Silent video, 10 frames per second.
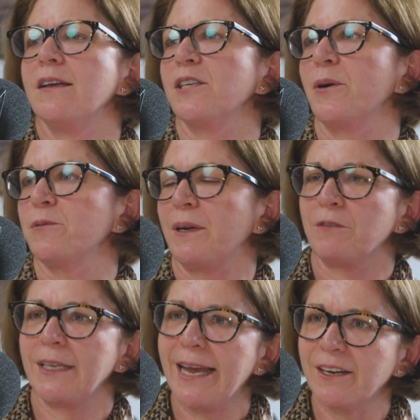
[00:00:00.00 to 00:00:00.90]
So it's when
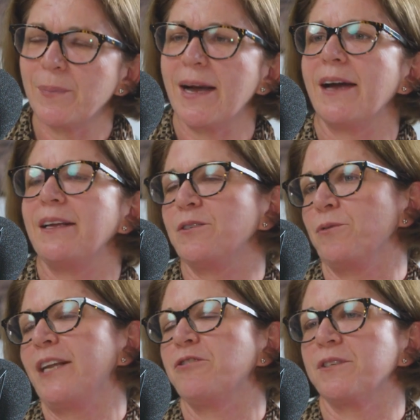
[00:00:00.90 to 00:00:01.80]
related parties
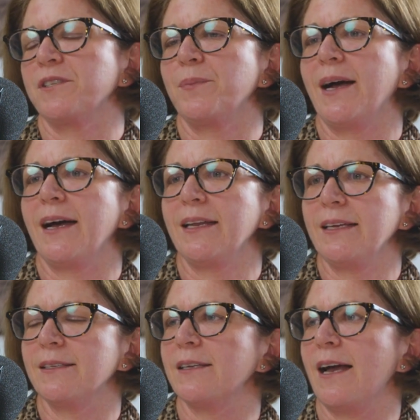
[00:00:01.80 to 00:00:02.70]
or interested
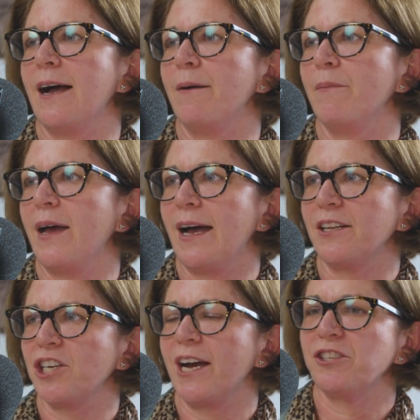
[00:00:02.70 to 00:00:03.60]
parties
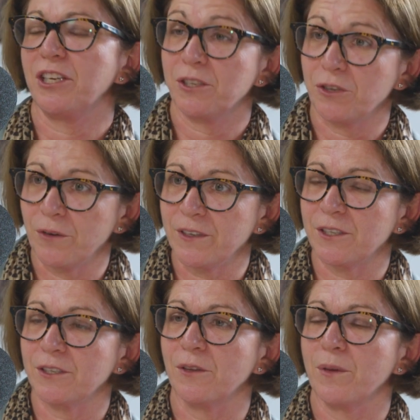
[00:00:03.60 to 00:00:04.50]
are charging
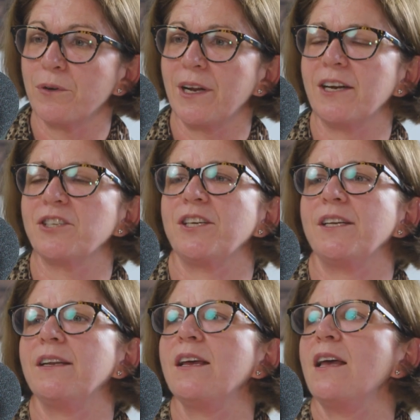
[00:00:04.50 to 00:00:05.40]
services on the
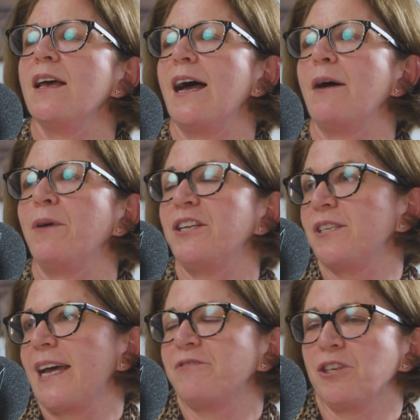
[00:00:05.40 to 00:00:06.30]
production, we
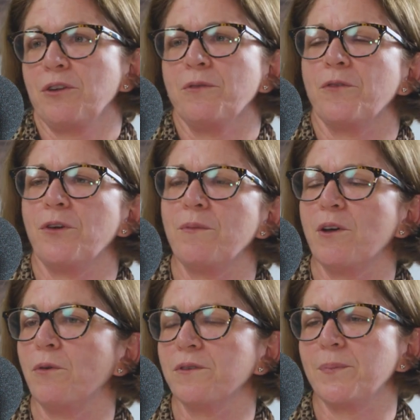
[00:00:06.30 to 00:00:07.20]
just have to confirm
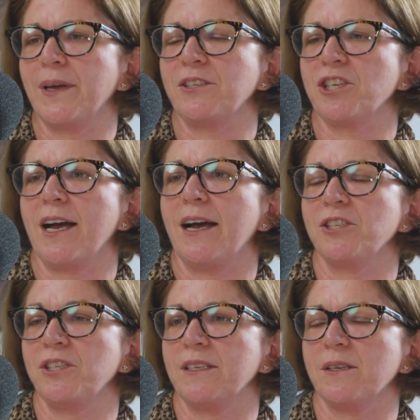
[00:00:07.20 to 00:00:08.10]
that what's being
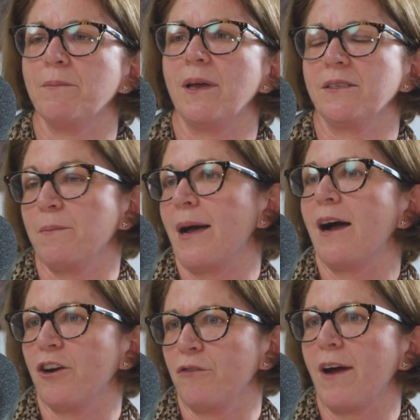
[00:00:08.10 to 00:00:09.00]
charged is a
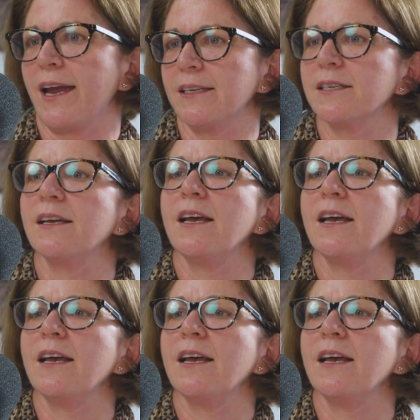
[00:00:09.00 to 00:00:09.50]
market rate.